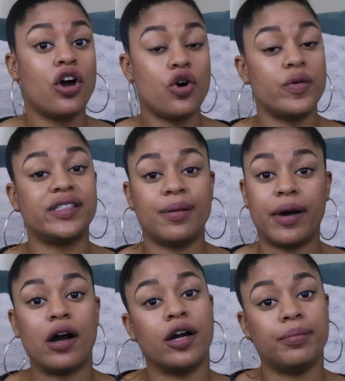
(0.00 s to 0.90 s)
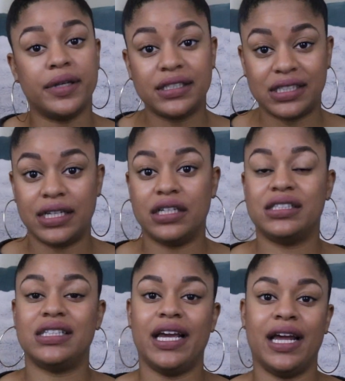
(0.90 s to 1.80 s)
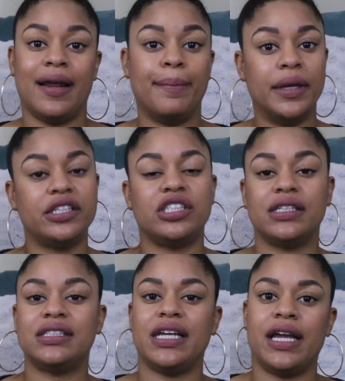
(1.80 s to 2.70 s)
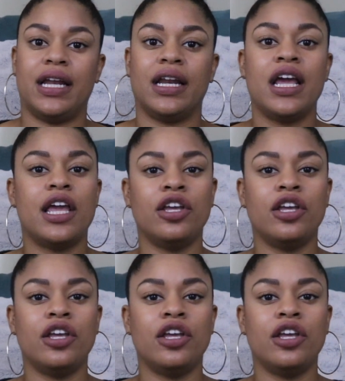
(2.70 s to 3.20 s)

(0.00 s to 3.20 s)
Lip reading: who is about her business and ambitious and,